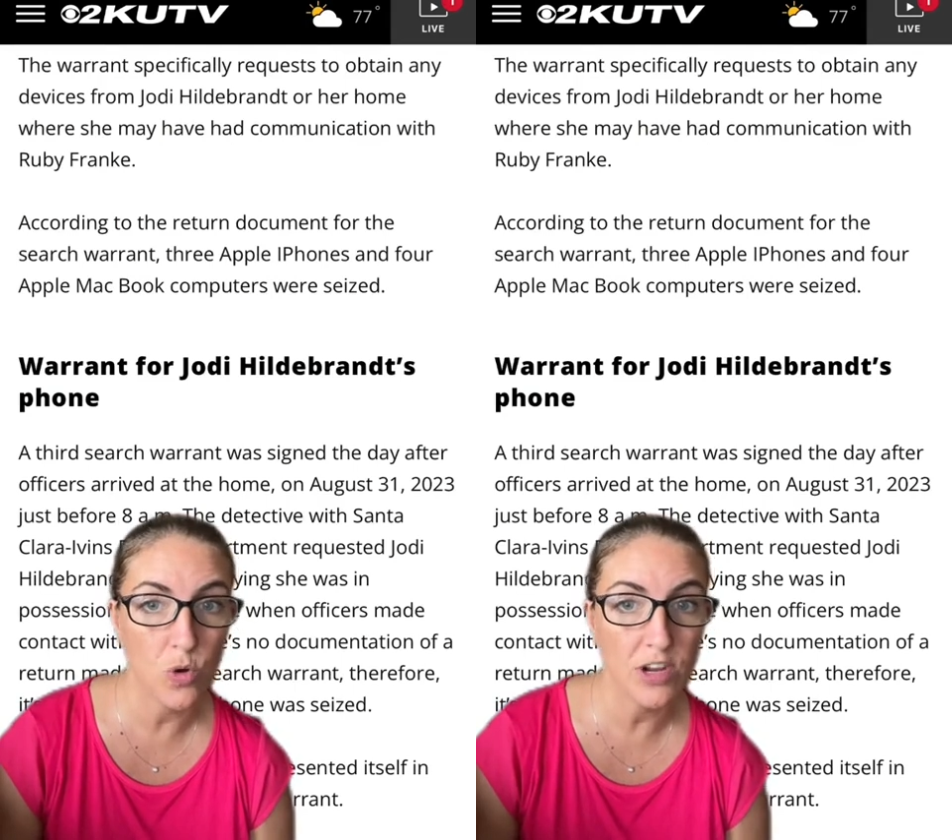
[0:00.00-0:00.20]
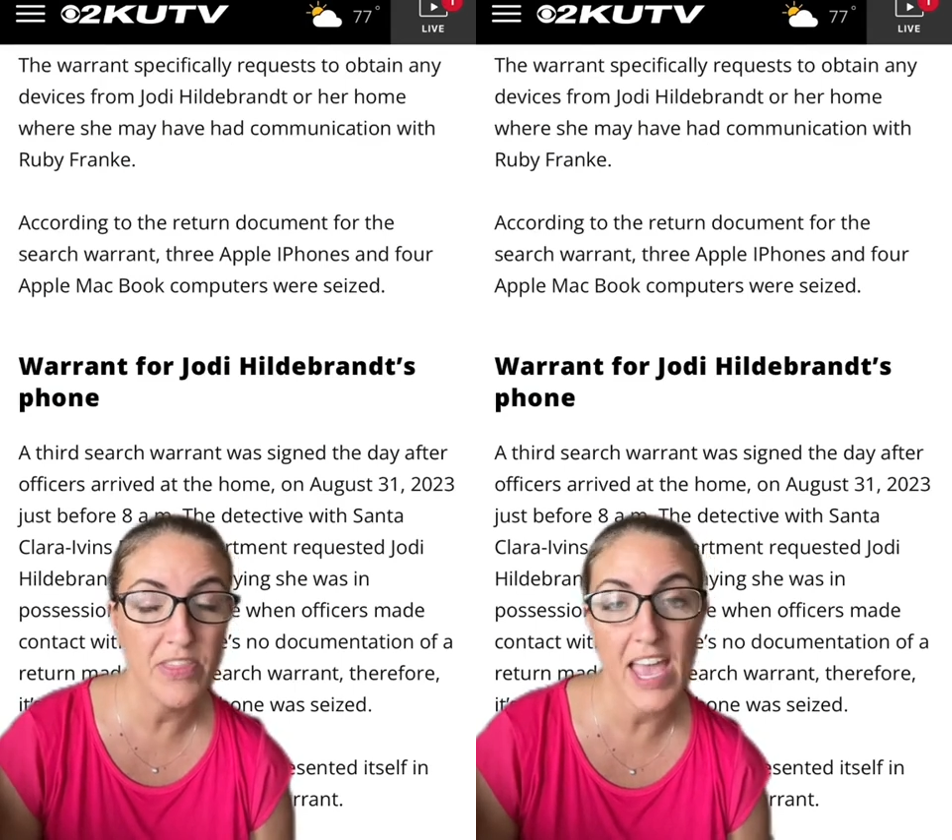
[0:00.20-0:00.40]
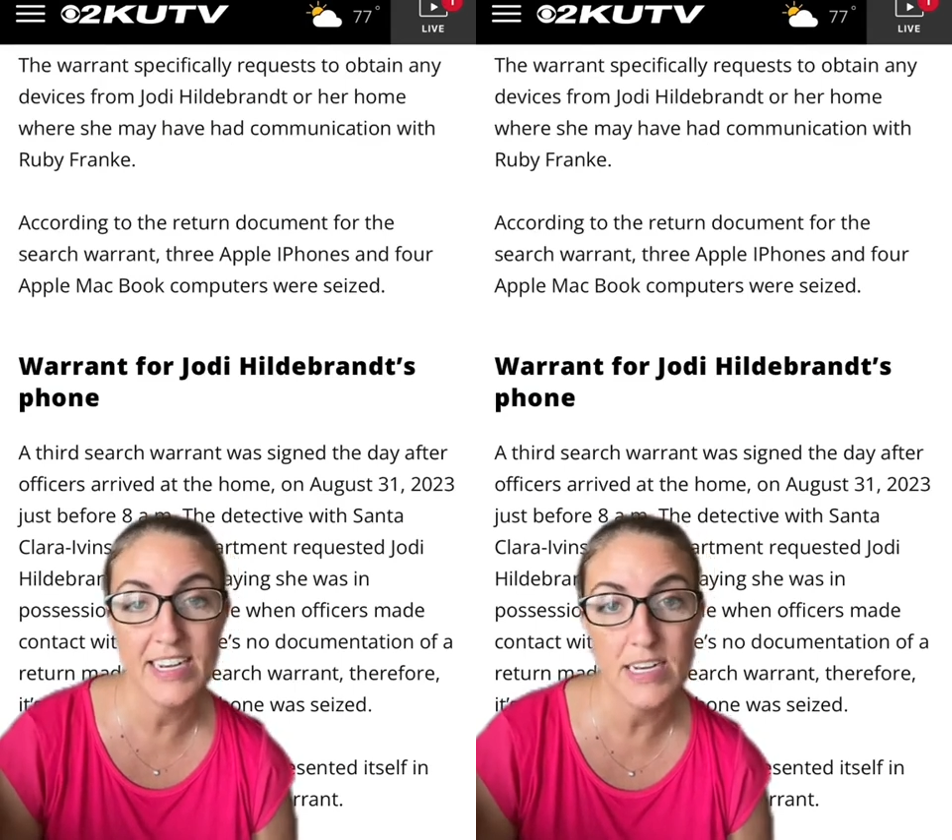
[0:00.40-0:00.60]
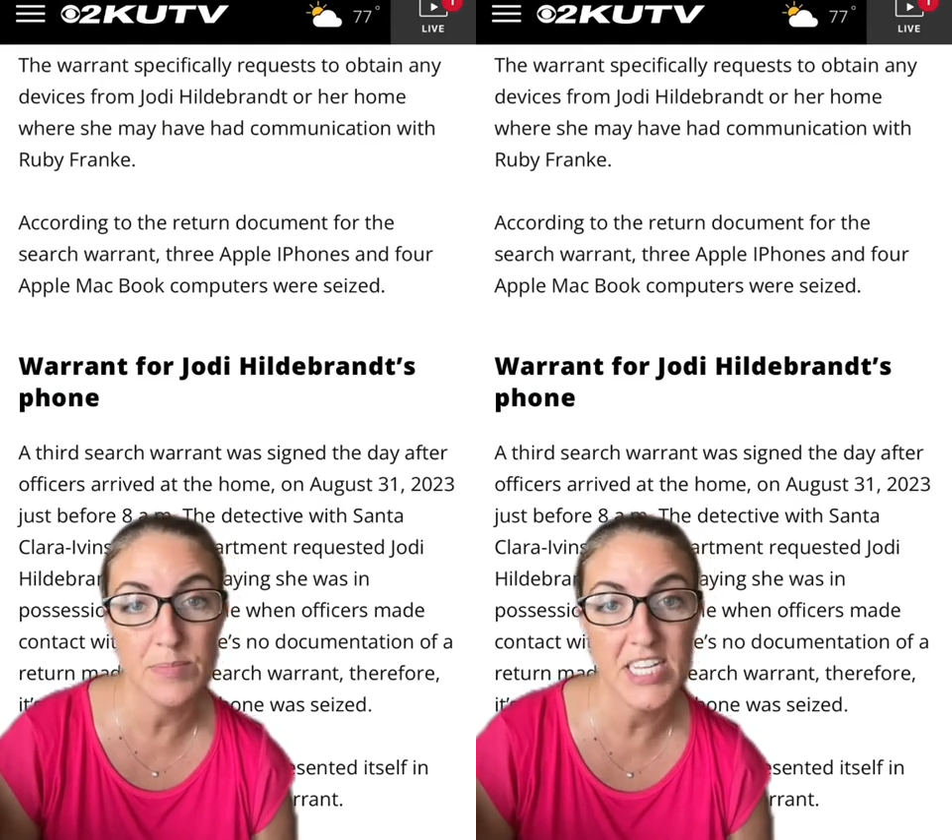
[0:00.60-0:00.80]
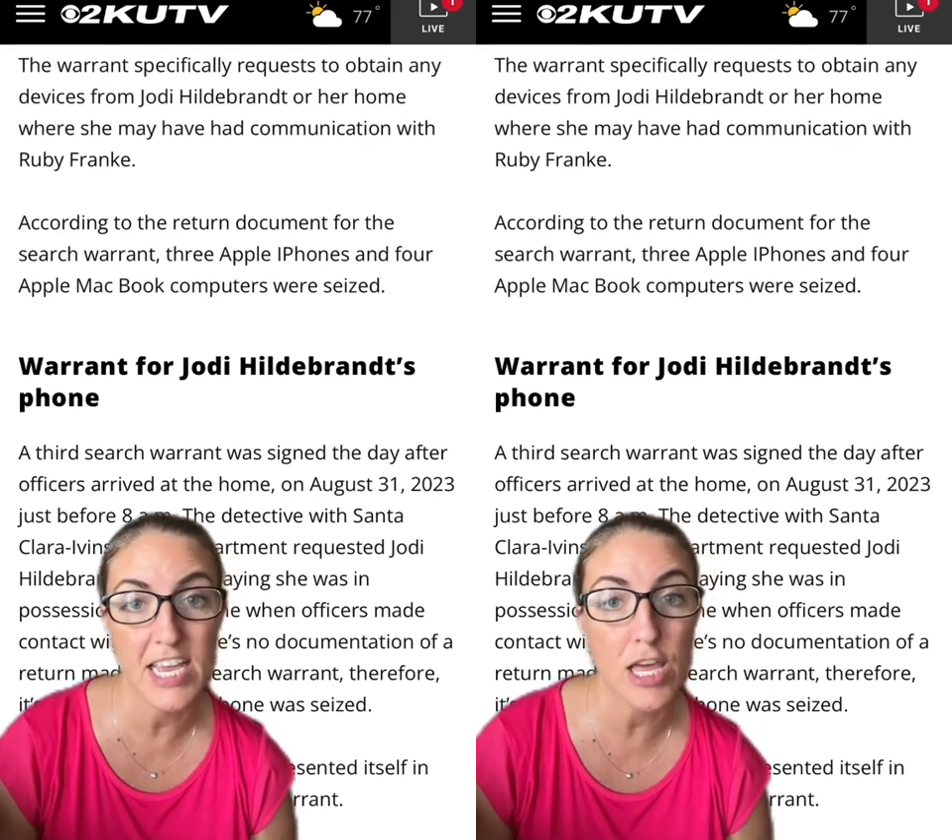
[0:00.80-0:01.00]
they ended up
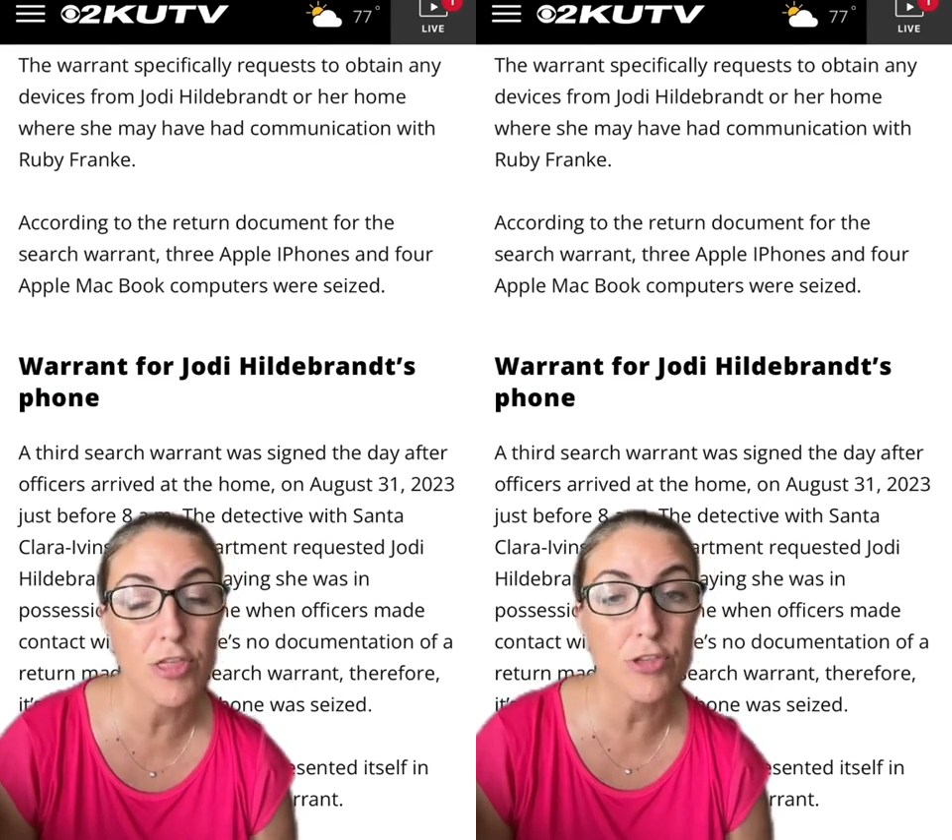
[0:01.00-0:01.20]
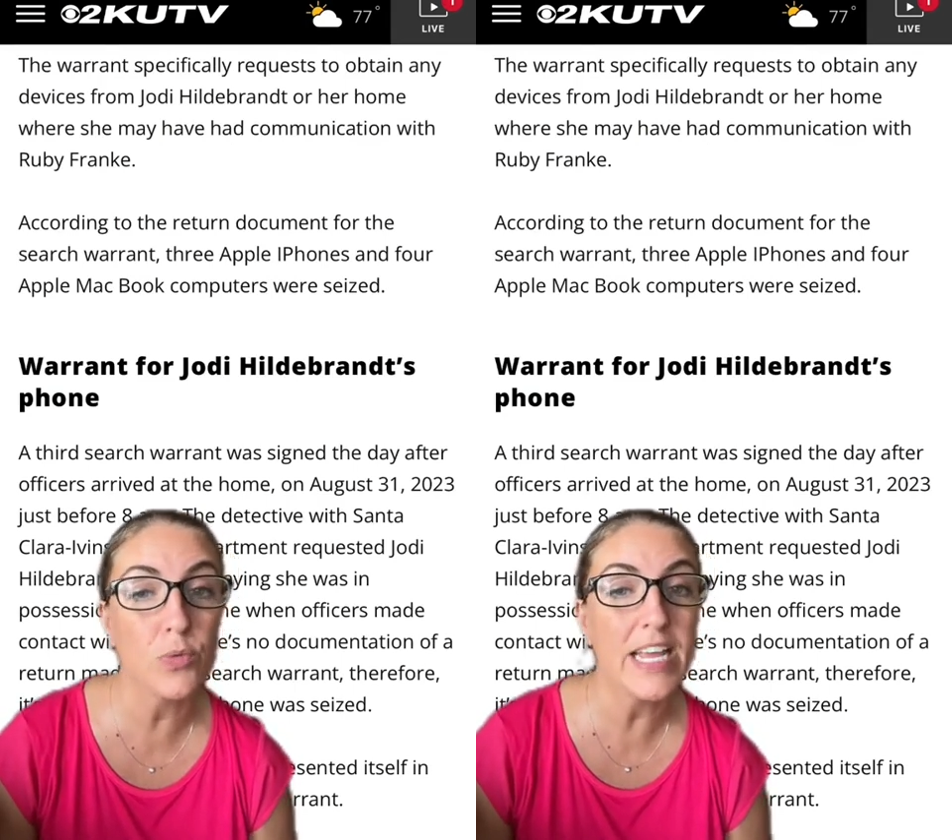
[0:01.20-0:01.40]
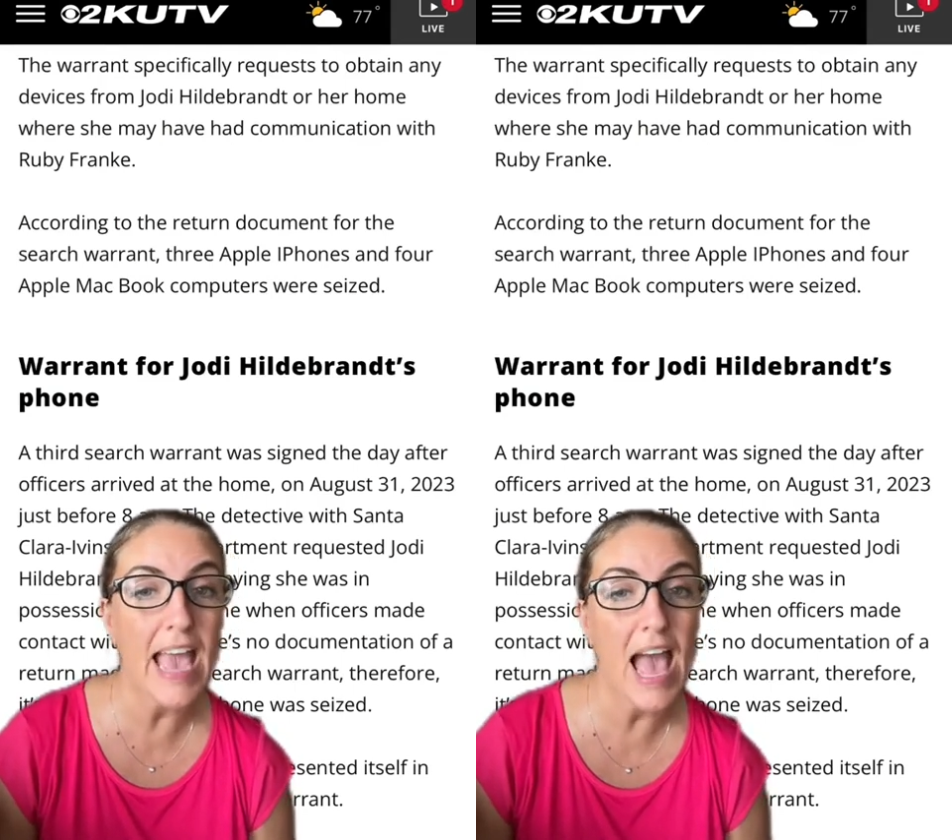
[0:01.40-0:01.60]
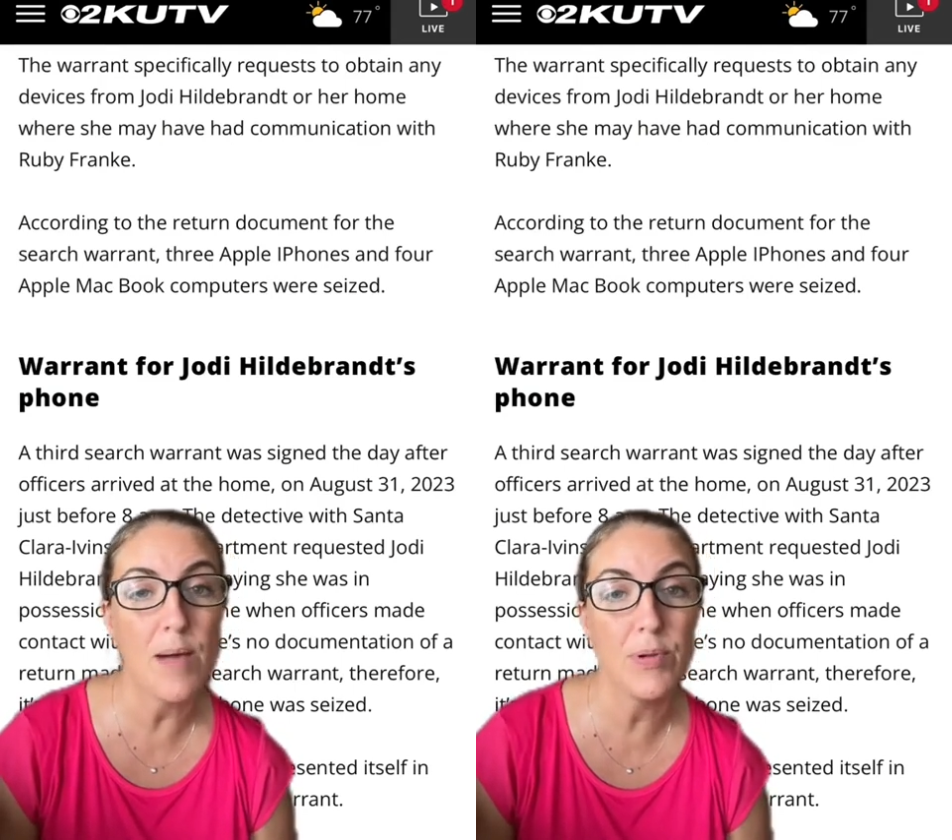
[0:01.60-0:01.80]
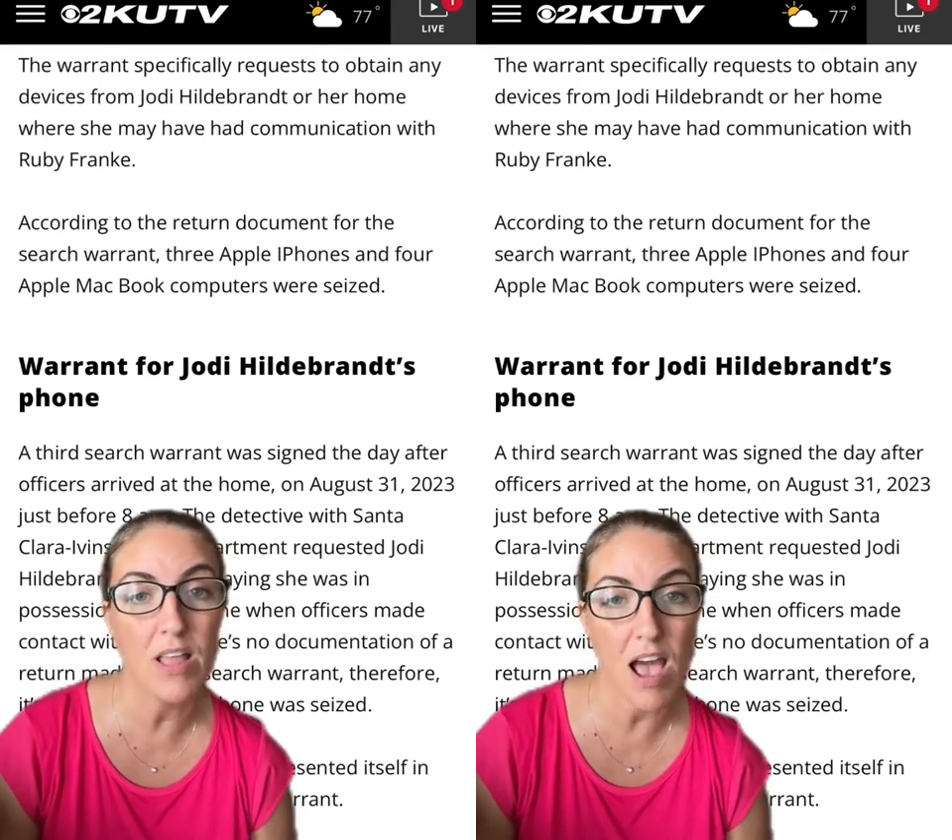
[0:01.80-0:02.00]
taking 3 Apple
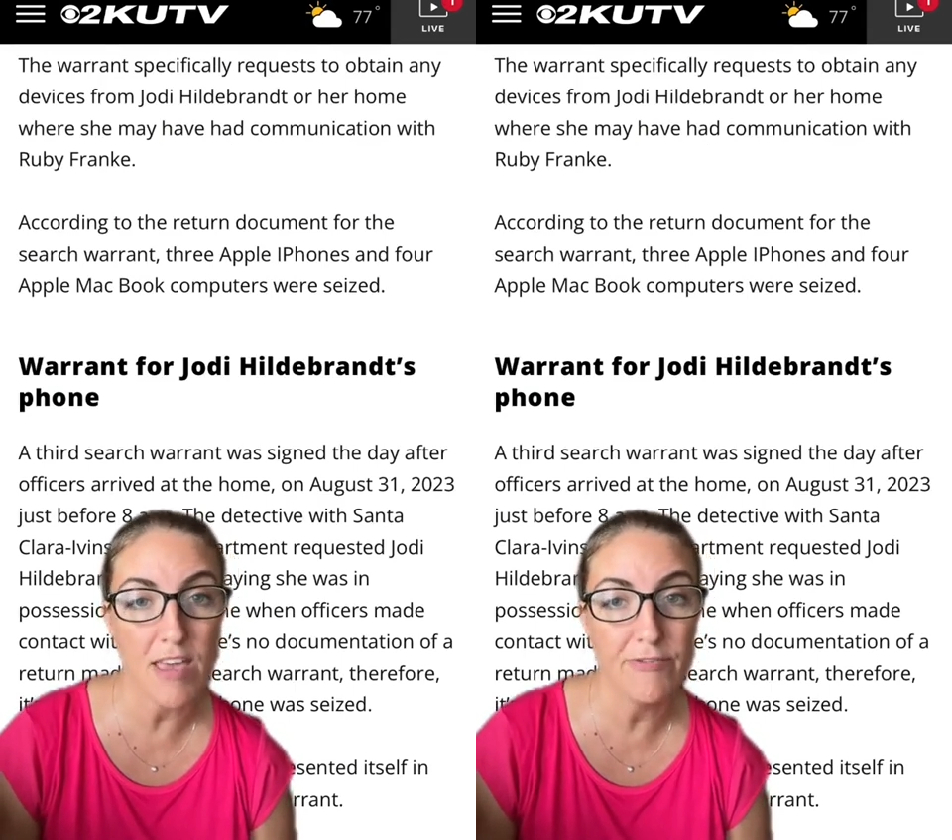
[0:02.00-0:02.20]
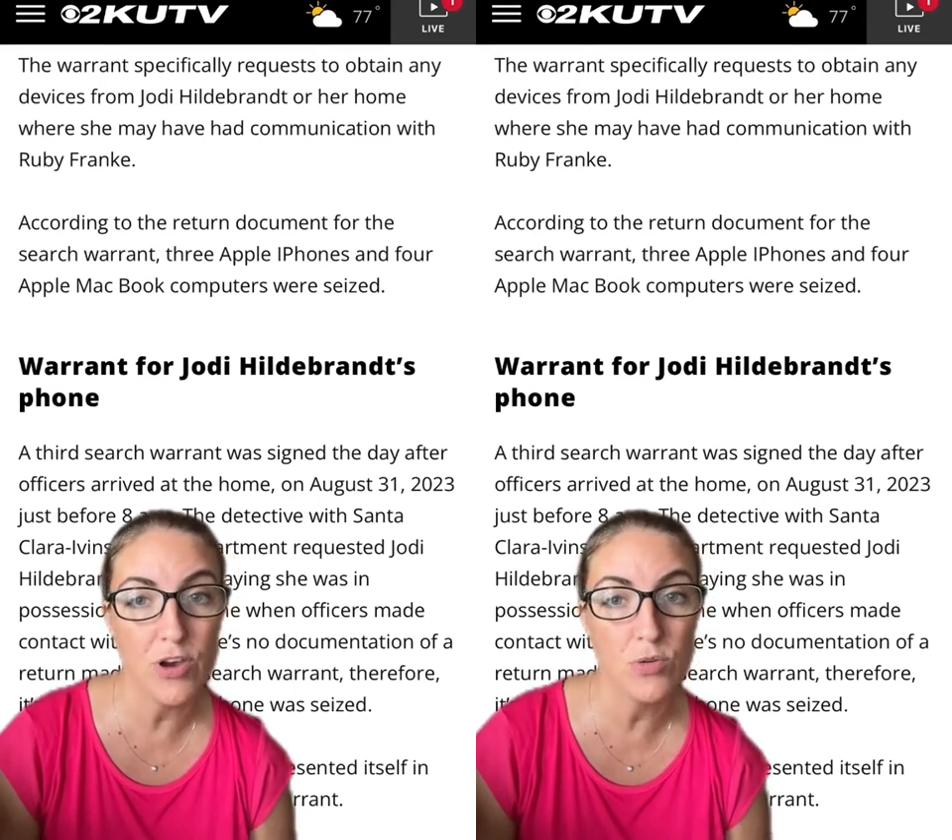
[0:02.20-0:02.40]
iPhones